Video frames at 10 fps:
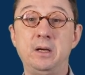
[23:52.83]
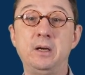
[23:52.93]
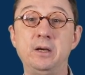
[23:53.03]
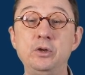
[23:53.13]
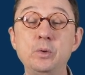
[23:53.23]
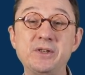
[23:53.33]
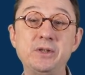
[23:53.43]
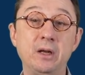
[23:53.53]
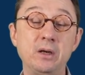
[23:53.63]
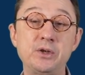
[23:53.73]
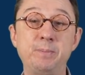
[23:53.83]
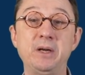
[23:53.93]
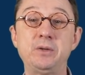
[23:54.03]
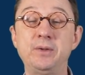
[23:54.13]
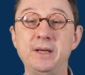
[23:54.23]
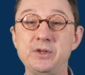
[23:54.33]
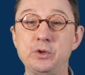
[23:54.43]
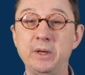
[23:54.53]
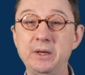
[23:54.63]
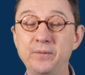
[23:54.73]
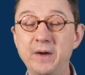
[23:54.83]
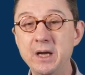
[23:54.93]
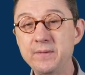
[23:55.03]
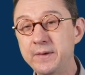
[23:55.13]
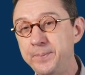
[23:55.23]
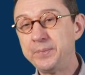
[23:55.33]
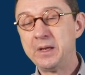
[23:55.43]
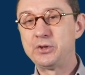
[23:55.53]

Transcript: US dollars by 2025.